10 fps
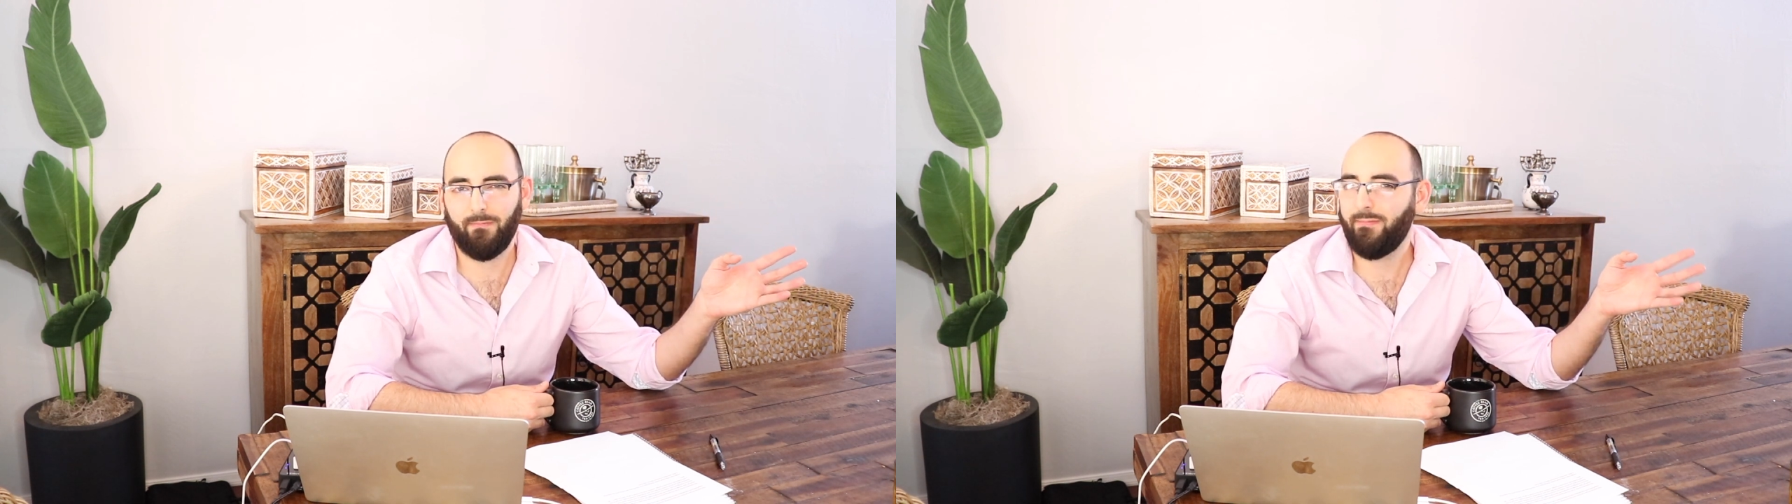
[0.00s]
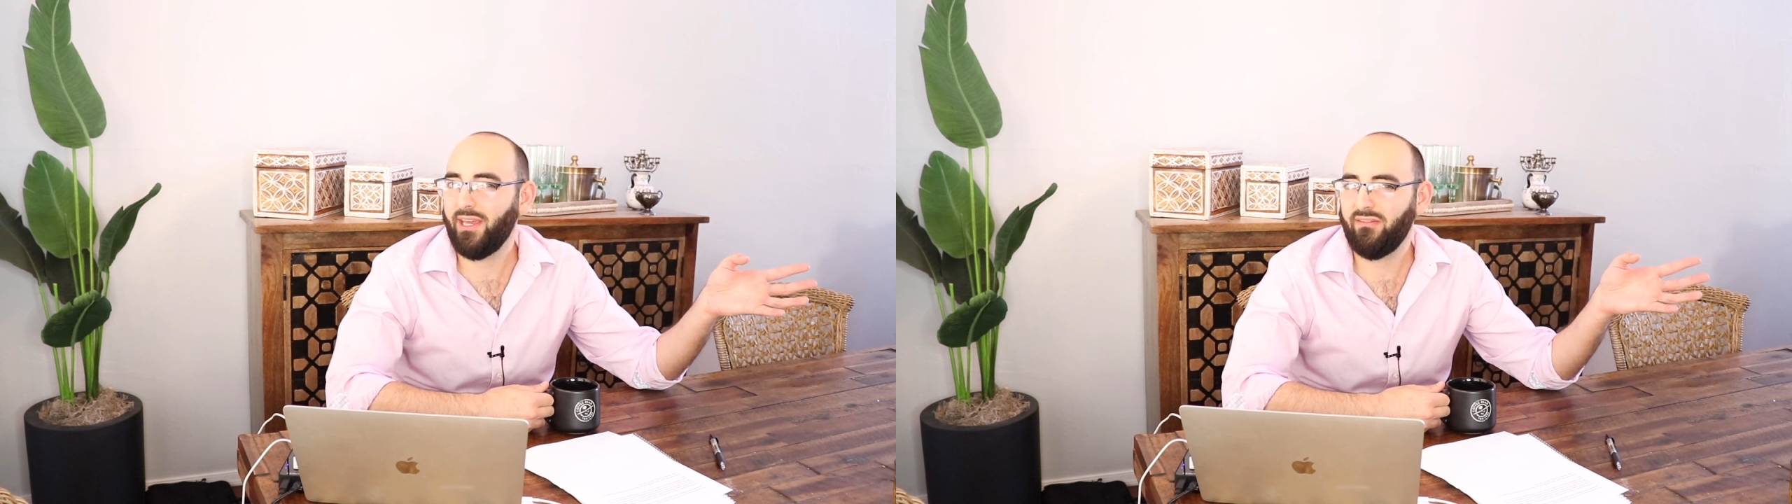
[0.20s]

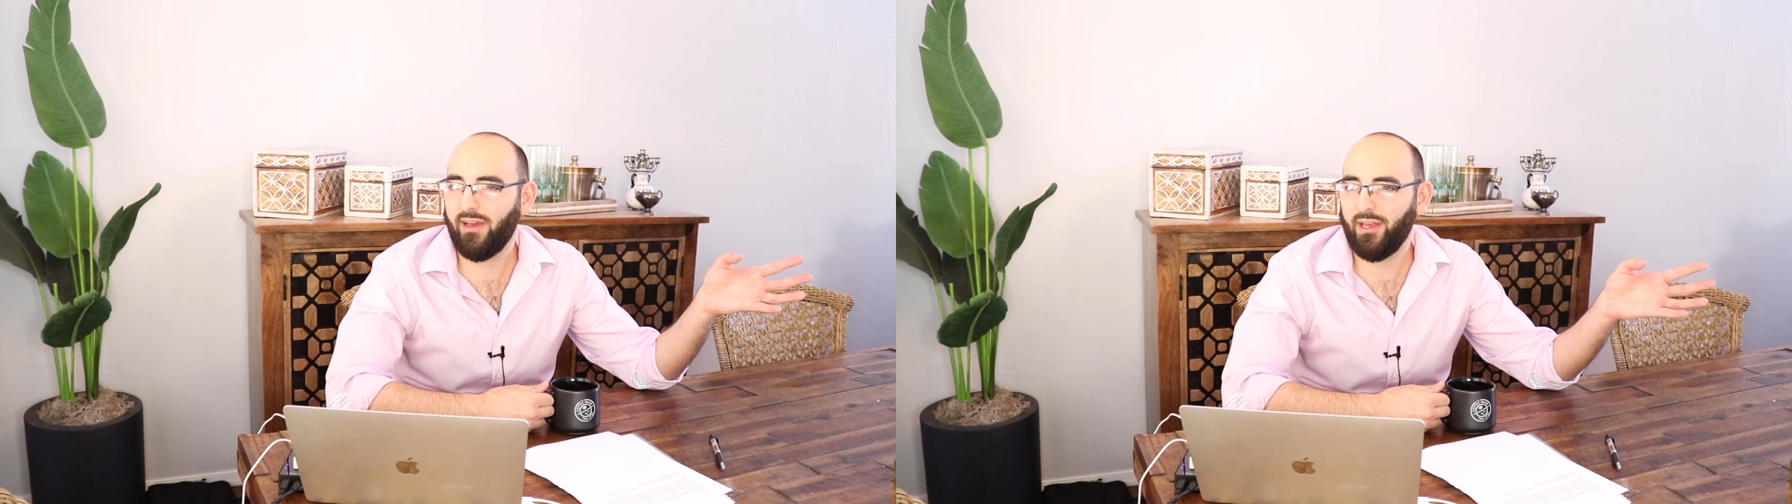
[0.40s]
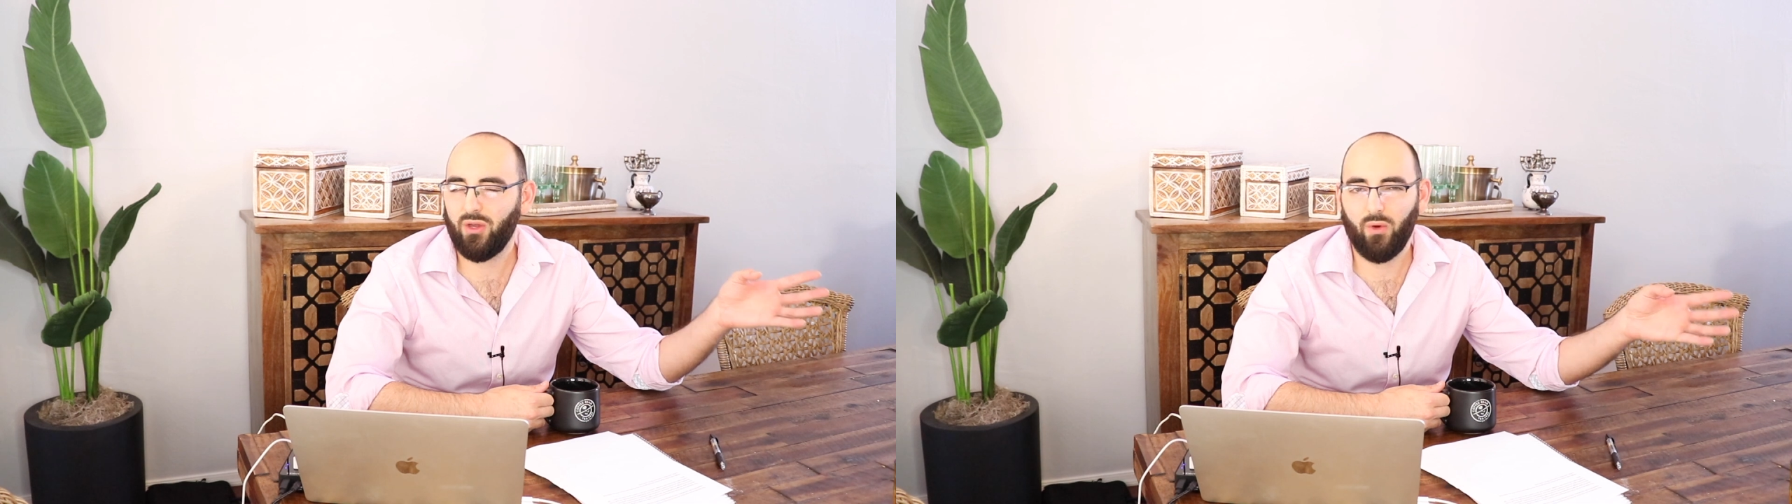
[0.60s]
big
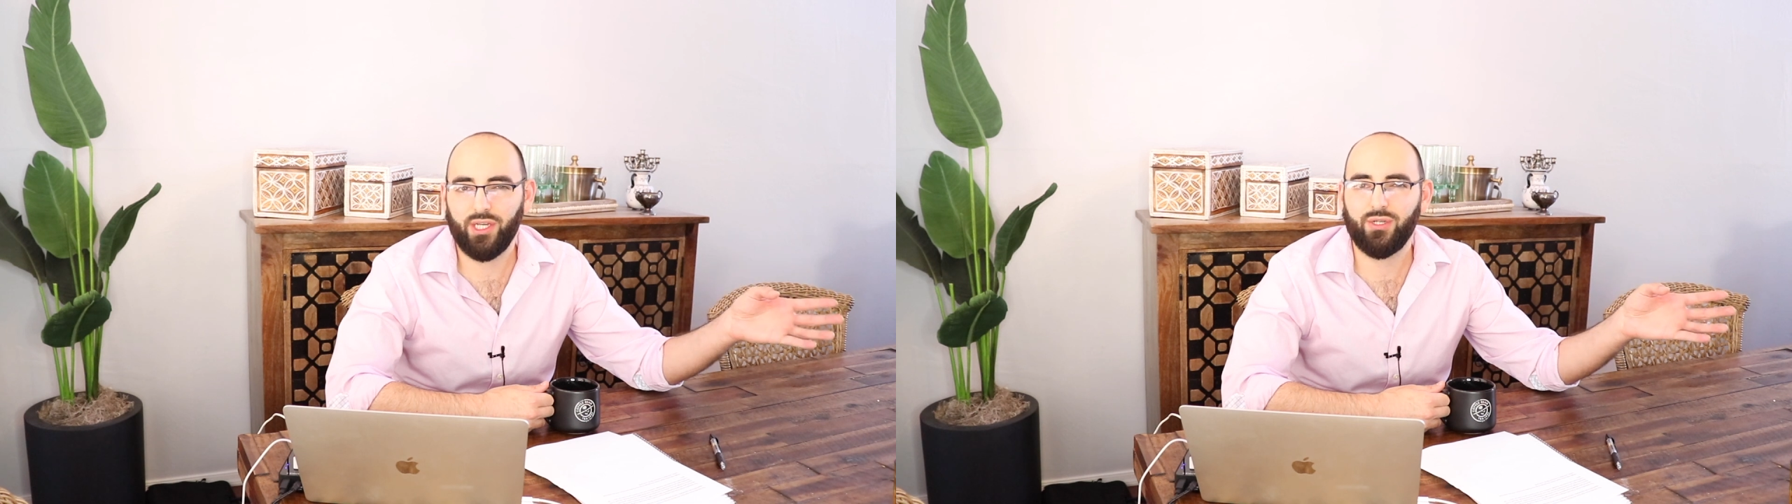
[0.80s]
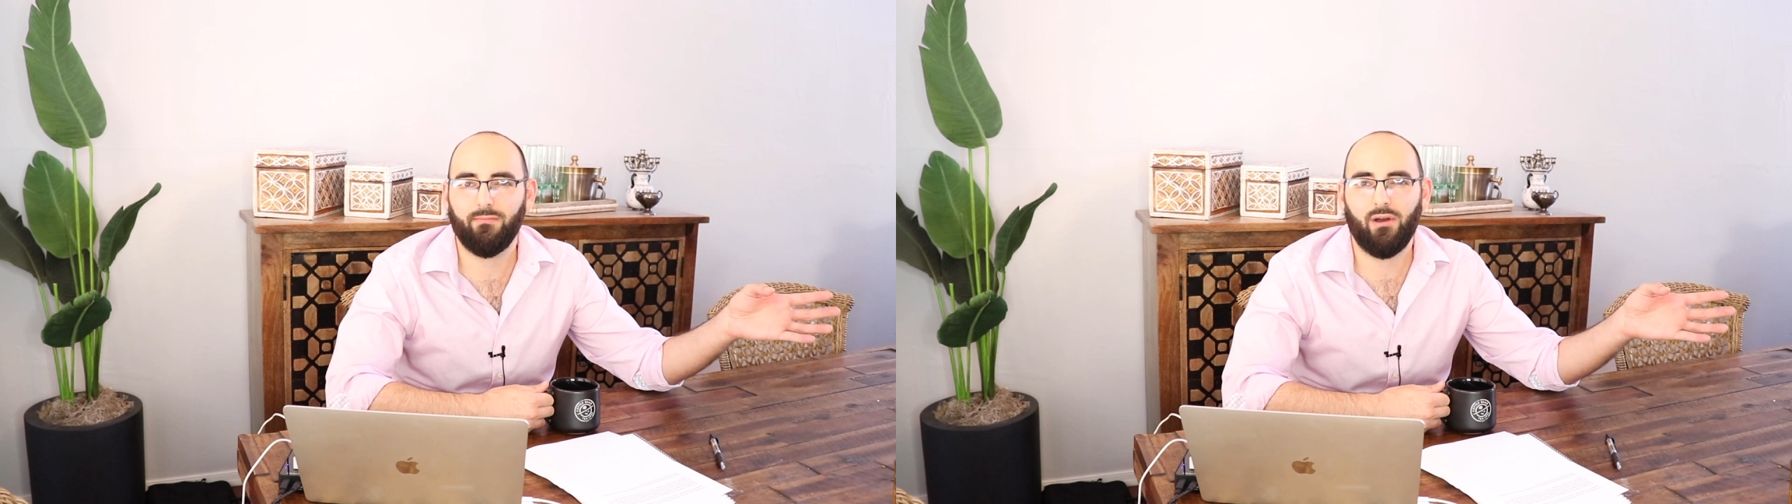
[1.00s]

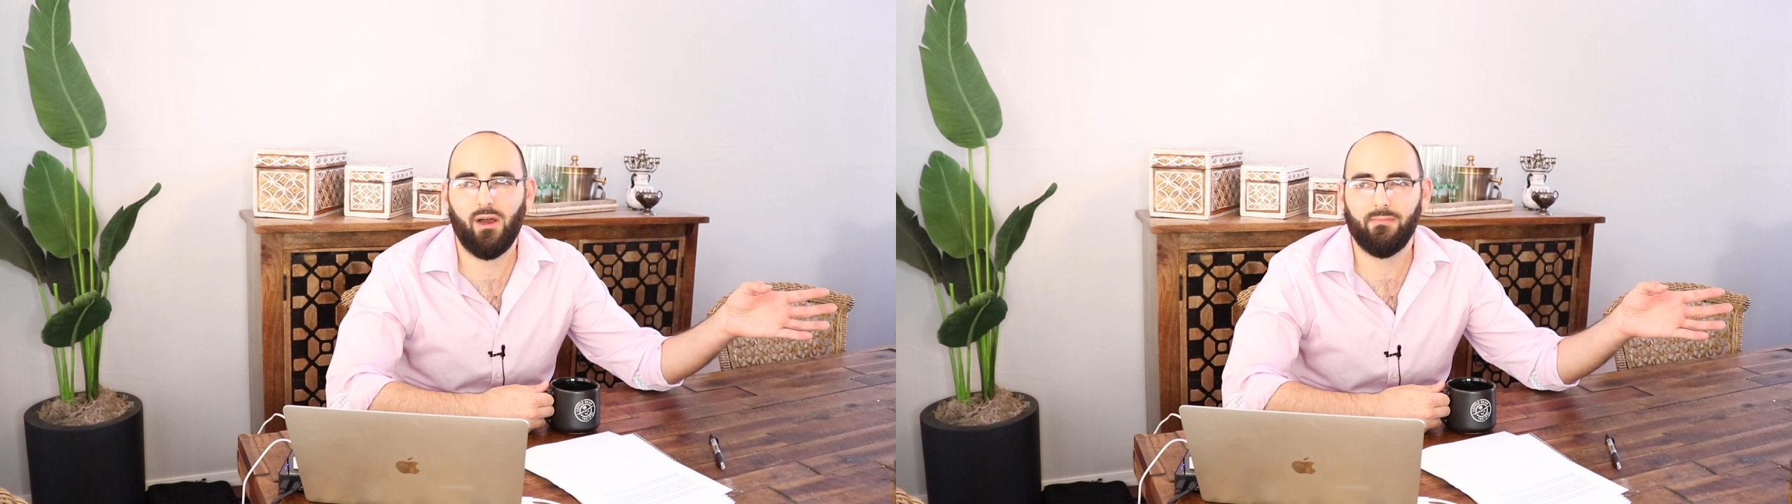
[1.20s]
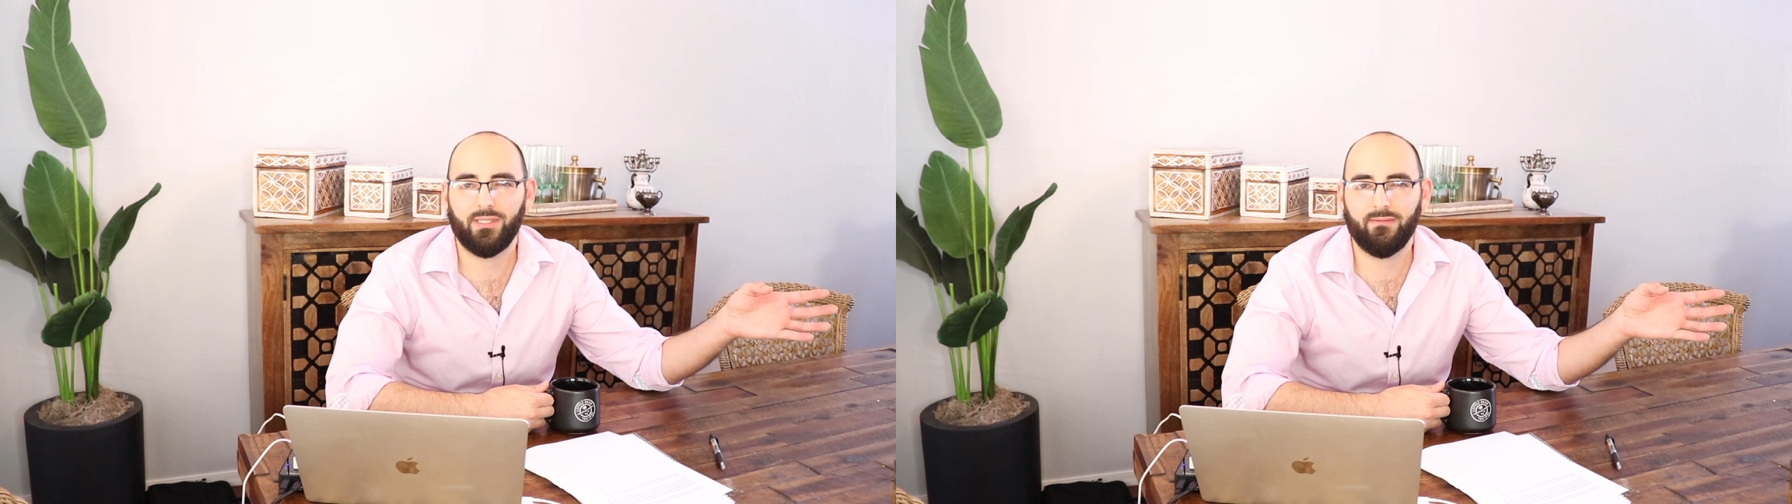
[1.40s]
valuation
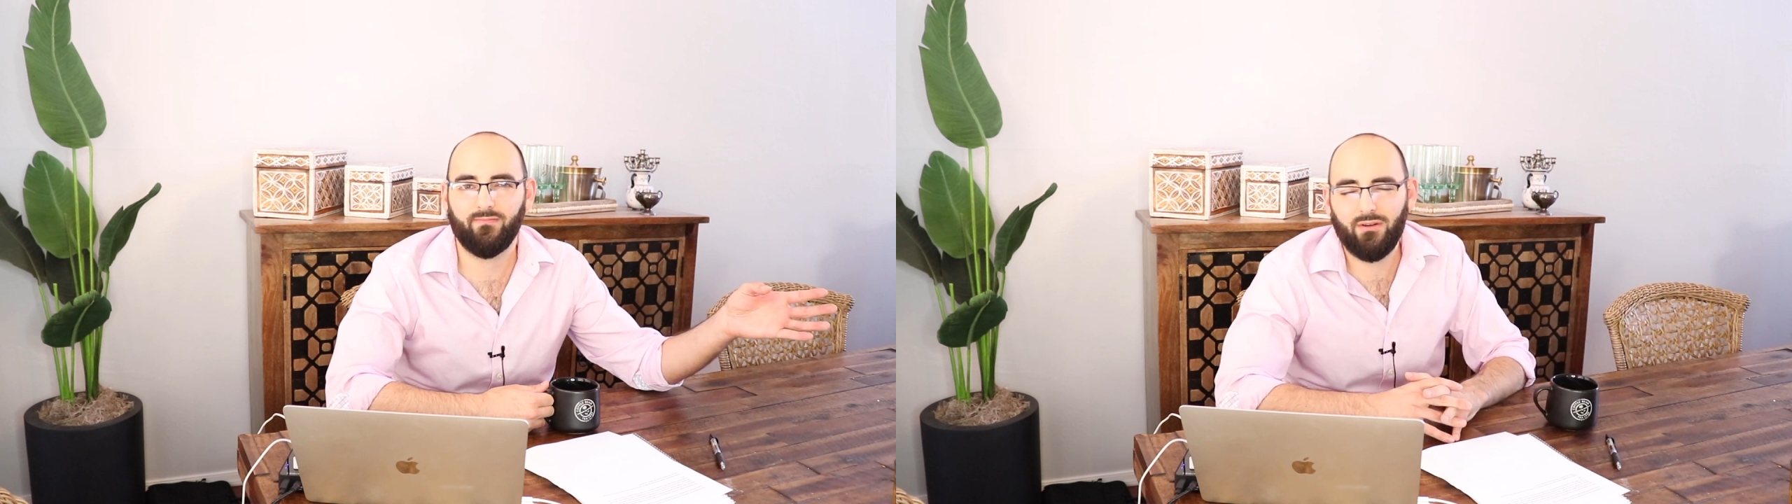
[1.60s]
pops.